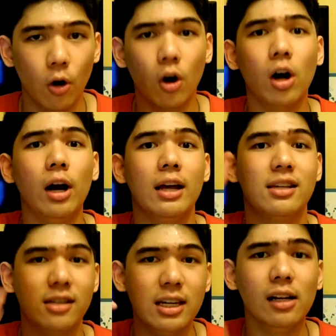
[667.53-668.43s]
your
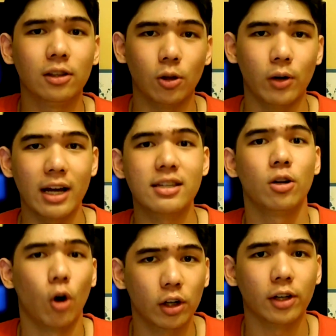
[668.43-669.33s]
seal
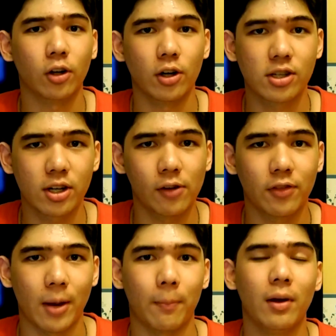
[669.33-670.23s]
tokens in order to
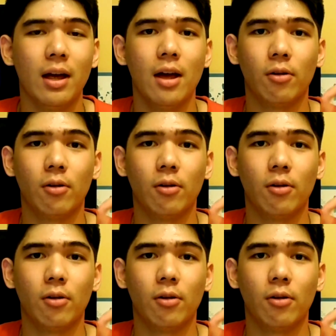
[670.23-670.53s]
conserve them.